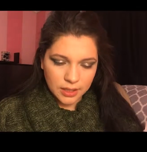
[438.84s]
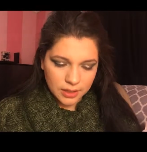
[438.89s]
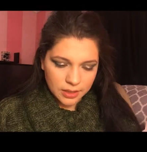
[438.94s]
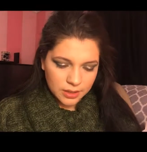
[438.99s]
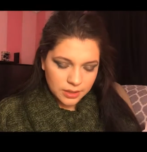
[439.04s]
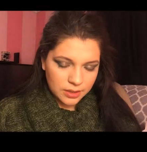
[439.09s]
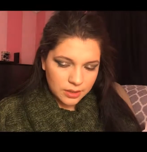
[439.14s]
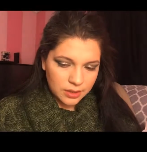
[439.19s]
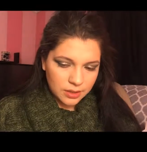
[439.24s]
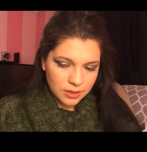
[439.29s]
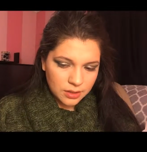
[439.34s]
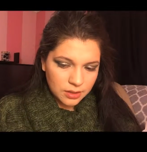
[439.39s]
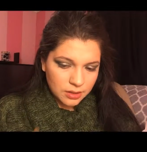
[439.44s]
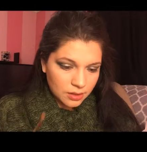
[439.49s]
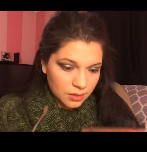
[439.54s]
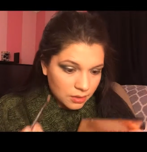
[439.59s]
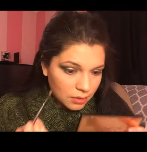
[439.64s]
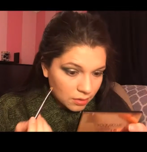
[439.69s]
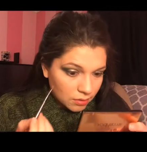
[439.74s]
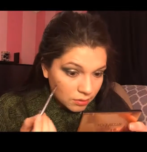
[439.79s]

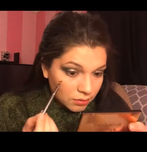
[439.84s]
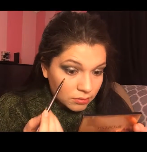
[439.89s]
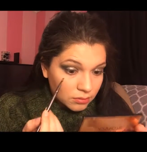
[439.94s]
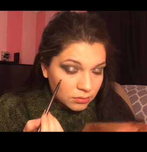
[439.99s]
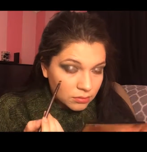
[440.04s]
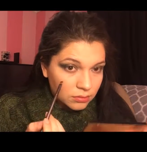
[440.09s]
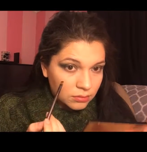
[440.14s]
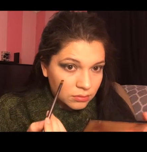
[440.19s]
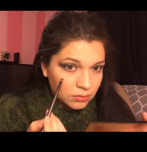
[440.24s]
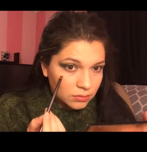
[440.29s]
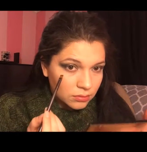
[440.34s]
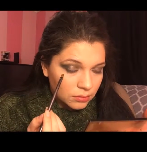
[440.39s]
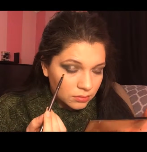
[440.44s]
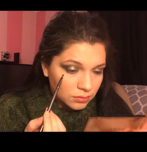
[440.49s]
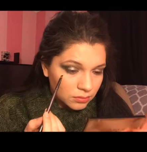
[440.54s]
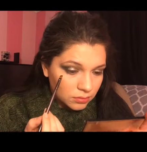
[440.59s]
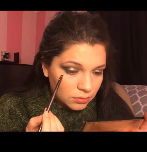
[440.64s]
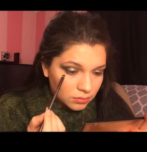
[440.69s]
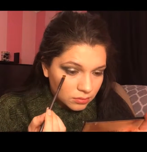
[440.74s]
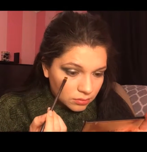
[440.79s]

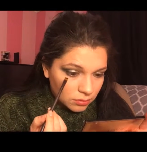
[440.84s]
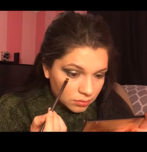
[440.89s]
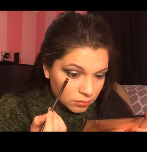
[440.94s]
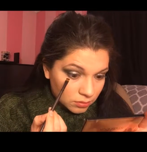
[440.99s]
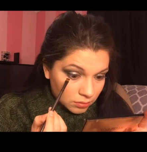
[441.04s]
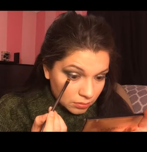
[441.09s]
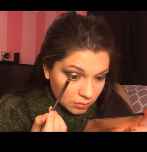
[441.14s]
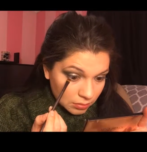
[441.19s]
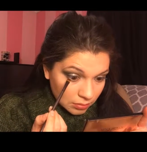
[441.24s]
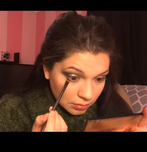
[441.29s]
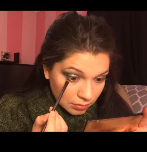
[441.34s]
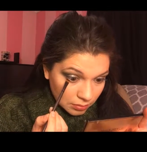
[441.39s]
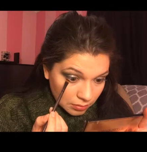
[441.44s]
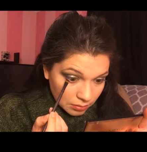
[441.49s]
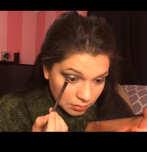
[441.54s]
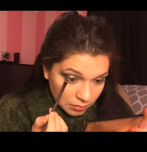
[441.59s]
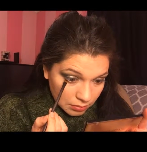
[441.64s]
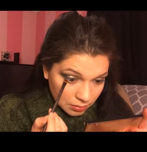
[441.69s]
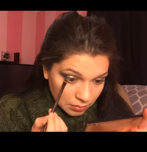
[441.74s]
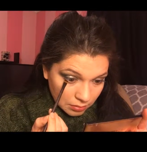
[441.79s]

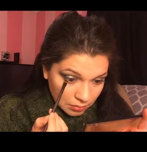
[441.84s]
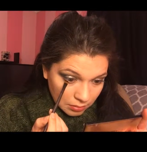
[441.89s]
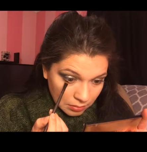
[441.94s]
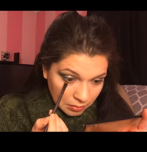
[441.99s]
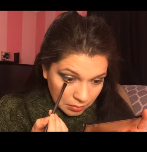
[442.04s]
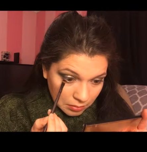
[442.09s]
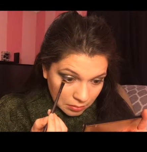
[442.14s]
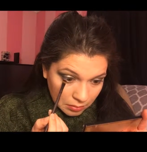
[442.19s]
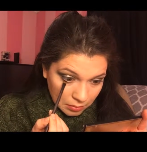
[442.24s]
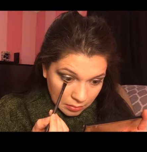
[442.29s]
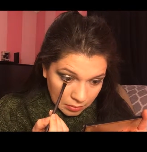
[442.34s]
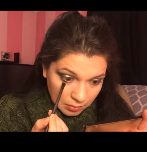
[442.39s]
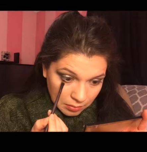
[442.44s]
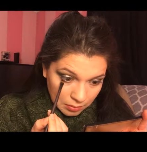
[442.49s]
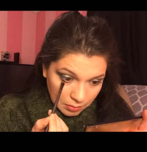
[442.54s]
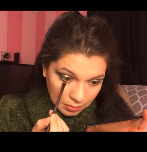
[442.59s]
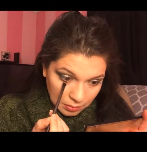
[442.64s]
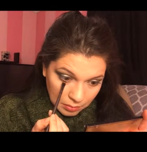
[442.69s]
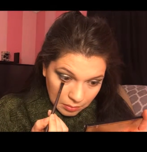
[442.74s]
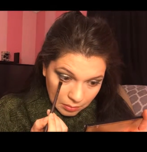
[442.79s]

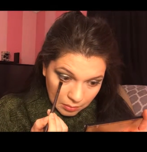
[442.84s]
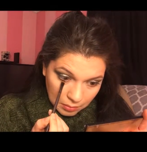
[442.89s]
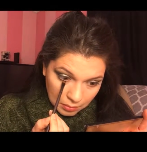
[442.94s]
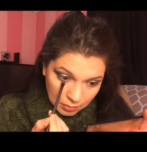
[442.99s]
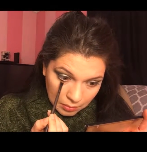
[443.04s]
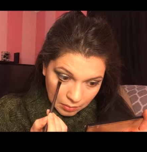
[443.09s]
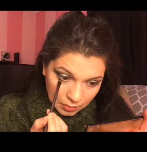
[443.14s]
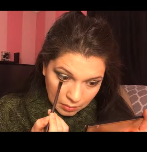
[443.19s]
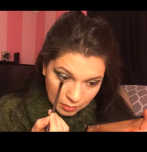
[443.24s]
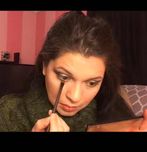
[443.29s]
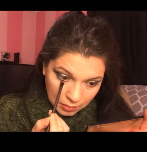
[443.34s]
(silence)